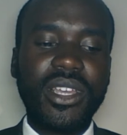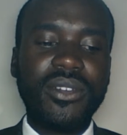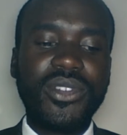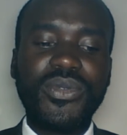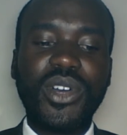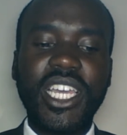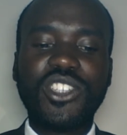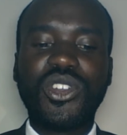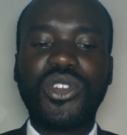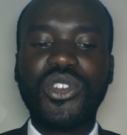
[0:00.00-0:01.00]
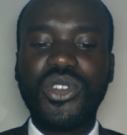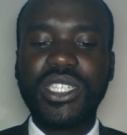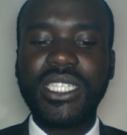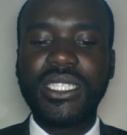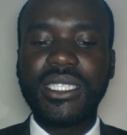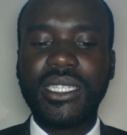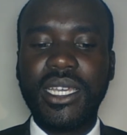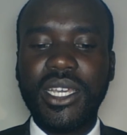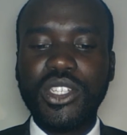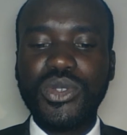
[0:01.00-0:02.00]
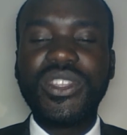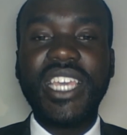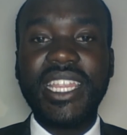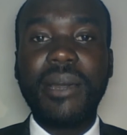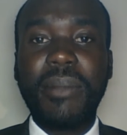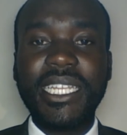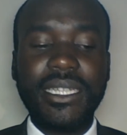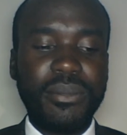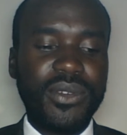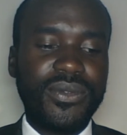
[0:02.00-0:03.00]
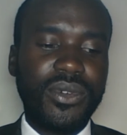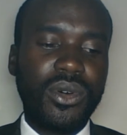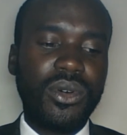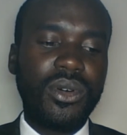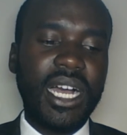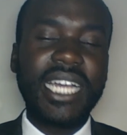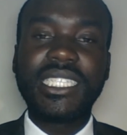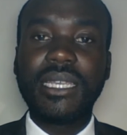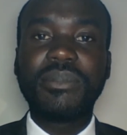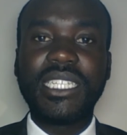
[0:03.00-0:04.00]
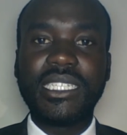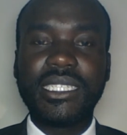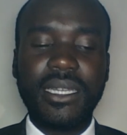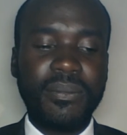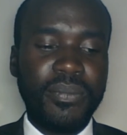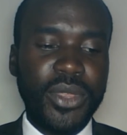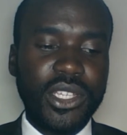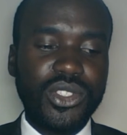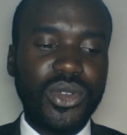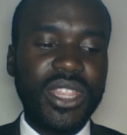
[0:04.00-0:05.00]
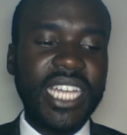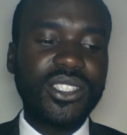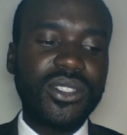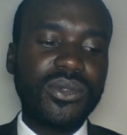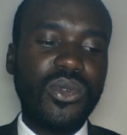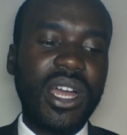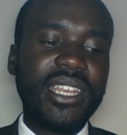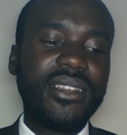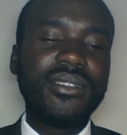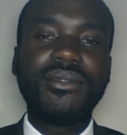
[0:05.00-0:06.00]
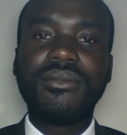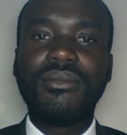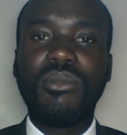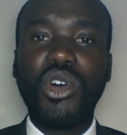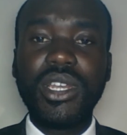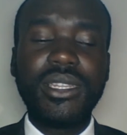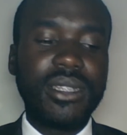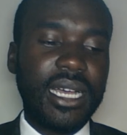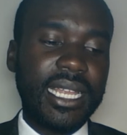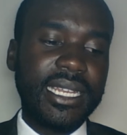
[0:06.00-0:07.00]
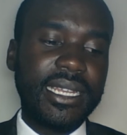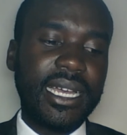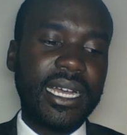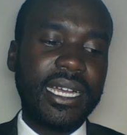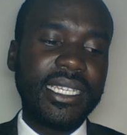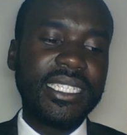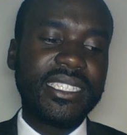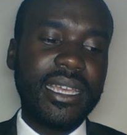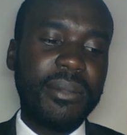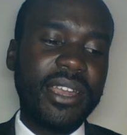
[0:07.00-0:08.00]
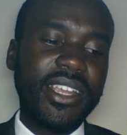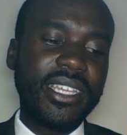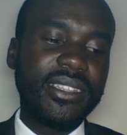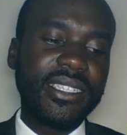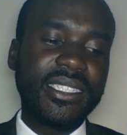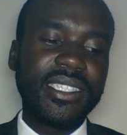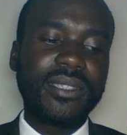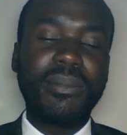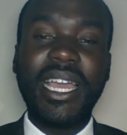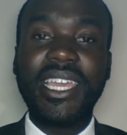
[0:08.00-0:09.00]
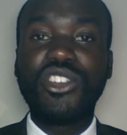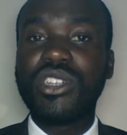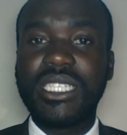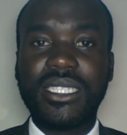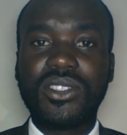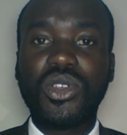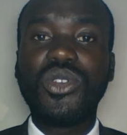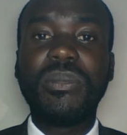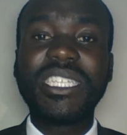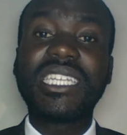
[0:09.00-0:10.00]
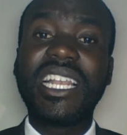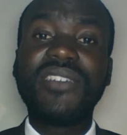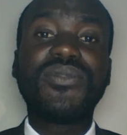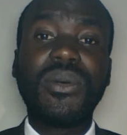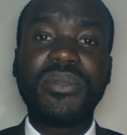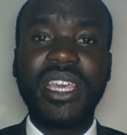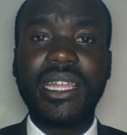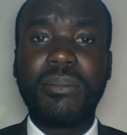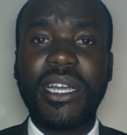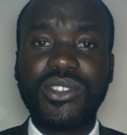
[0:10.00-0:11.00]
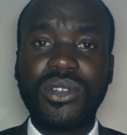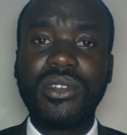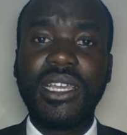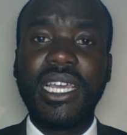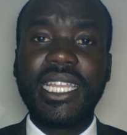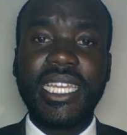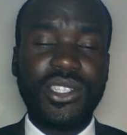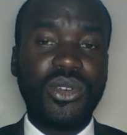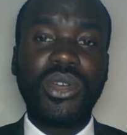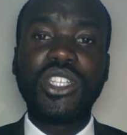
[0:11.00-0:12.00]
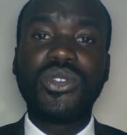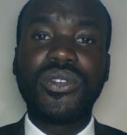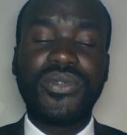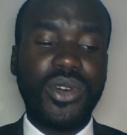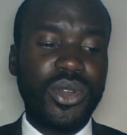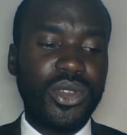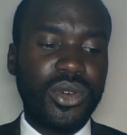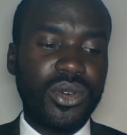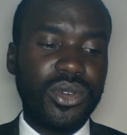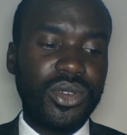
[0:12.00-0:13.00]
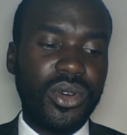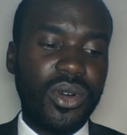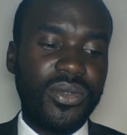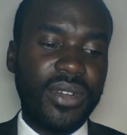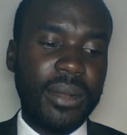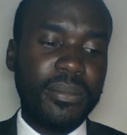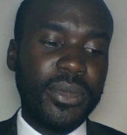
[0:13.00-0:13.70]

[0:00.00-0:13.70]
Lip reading: revocation on notice to the other party before acceptance. So that's one mode, and in summary, this is by notice. So you basically inform the other person that you're going to revoke your offer,